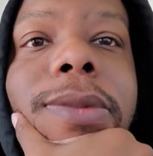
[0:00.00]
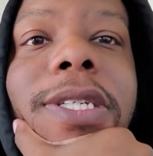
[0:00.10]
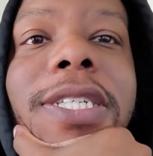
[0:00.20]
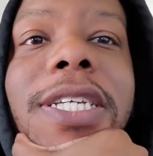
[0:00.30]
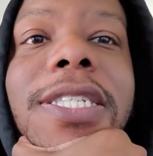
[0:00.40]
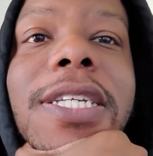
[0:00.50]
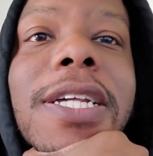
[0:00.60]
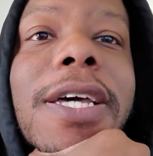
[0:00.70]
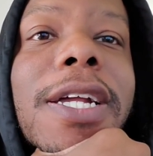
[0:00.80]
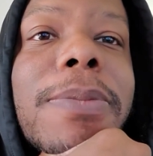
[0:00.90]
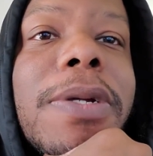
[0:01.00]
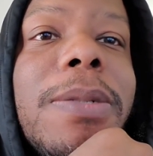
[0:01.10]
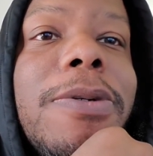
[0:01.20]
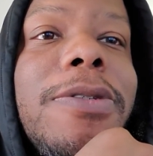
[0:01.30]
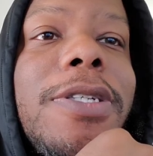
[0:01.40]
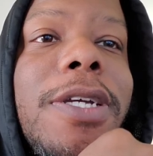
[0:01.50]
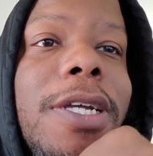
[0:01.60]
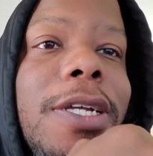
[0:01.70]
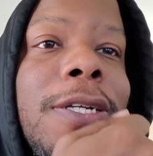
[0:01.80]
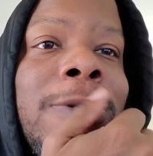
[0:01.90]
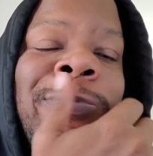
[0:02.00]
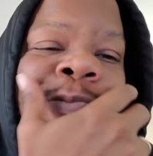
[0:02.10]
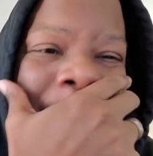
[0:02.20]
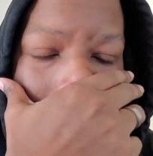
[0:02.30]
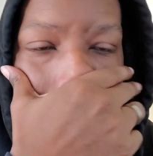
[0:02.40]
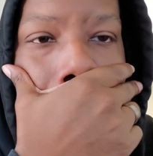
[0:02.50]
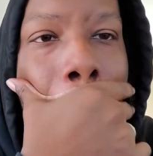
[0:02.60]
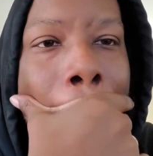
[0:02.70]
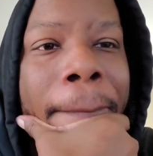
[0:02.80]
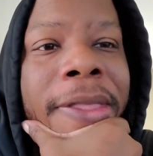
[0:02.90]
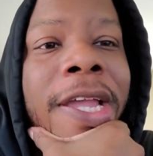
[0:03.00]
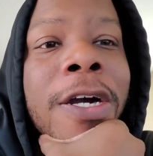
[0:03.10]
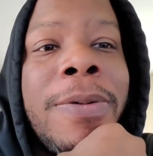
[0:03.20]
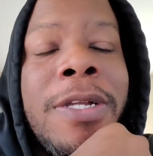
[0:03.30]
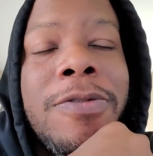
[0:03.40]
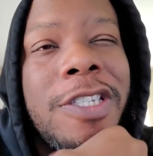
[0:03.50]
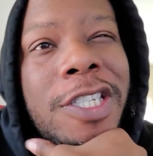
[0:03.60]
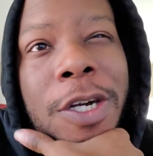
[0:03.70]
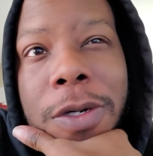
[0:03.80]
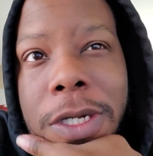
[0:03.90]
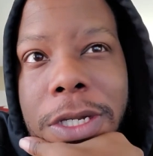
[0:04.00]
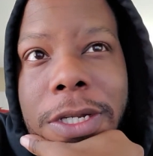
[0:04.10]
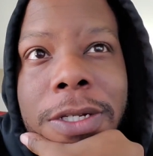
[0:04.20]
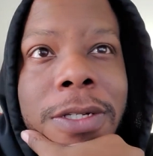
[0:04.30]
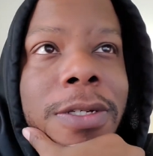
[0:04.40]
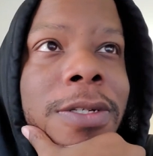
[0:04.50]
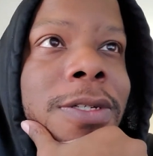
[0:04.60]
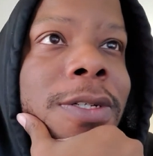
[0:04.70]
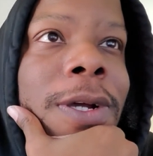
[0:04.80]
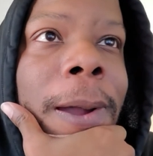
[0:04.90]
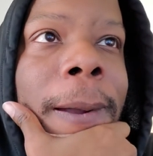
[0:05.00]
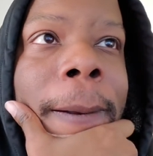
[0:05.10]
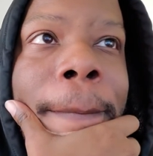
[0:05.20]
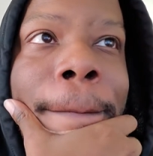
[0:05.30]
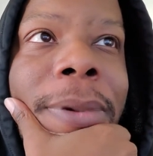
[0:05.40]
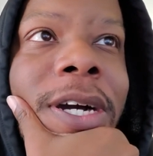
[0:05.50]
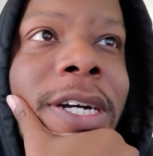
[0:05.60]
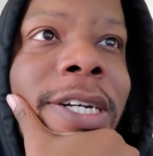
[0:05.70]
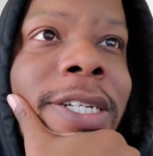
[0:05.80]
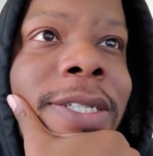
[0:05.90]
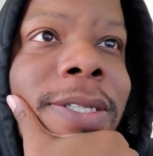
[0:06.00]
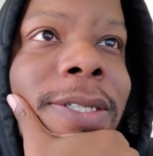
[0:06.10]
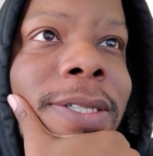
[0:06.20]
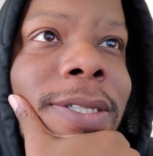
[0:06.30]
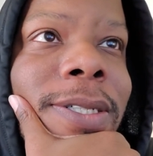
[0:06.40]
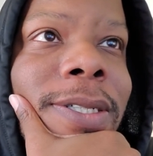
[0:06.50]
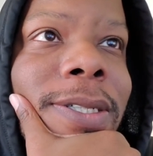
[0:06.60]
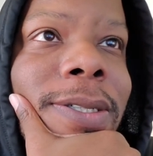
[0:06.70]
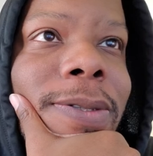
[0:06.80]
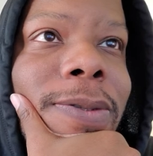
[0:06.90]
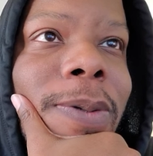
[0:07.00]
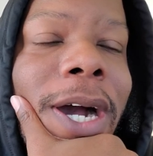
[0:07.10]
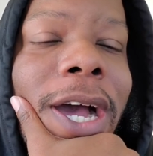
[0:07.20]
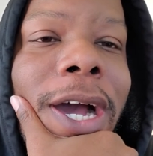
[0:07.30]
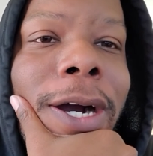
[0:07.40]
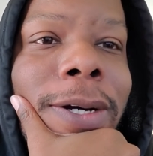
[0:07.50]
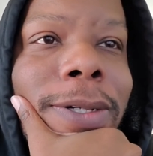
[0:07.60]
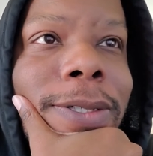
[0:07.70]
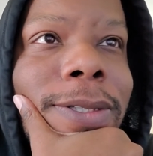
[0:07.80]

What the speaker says: Because I see a lot of people saying they hope he was joking. But, wow.